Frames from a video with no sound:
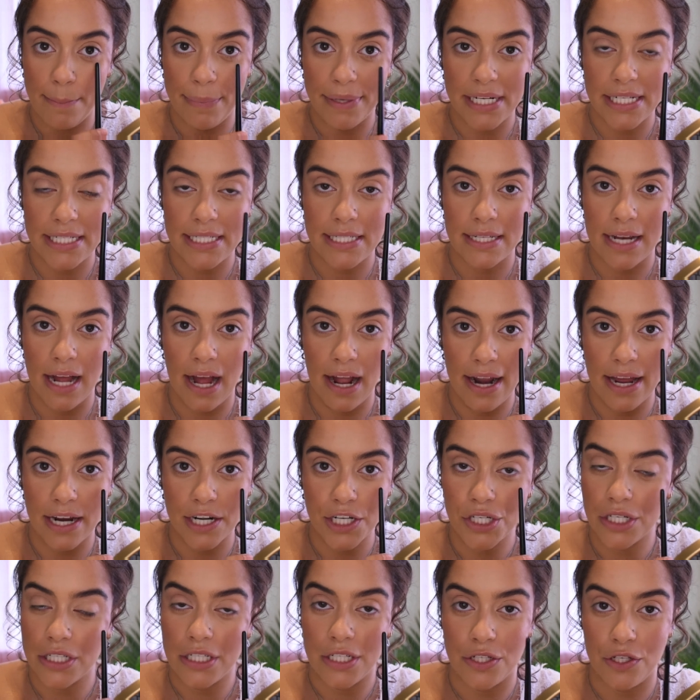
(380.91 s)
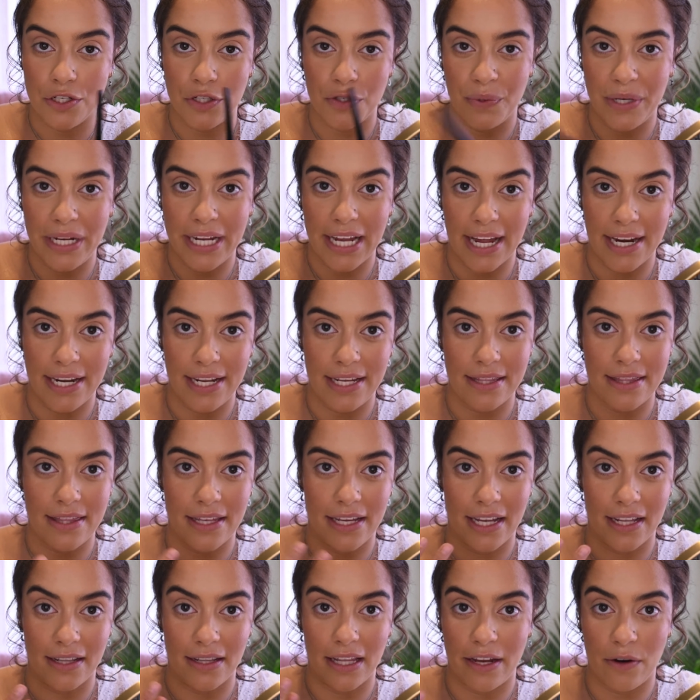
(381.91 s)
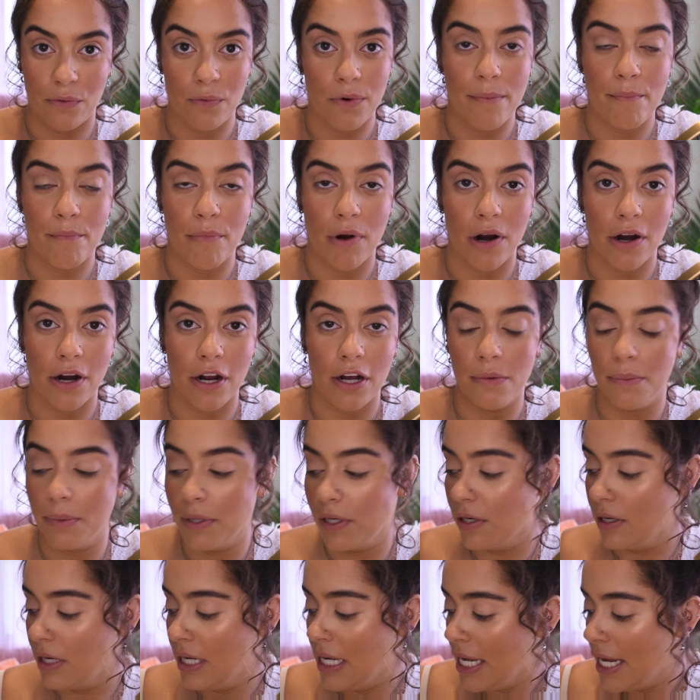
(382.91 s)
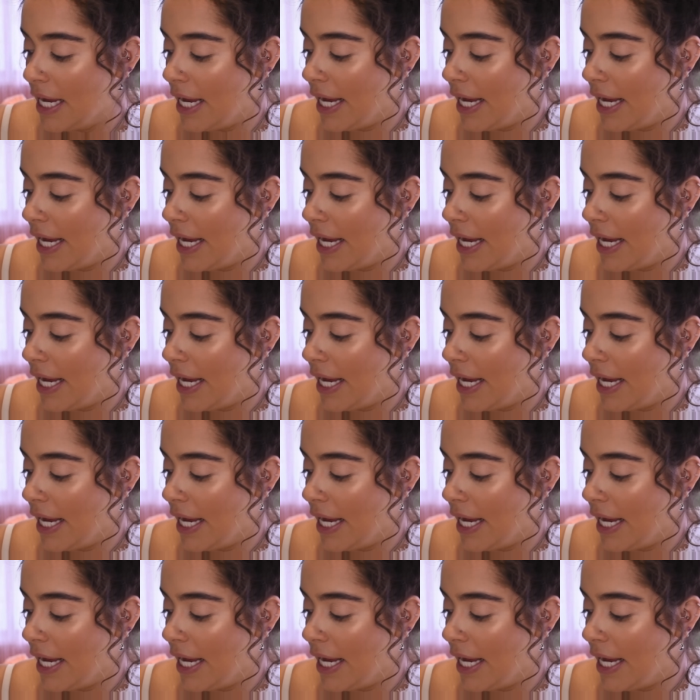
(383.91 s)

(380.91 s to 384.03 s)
but it's not actually doing anything like remarkable.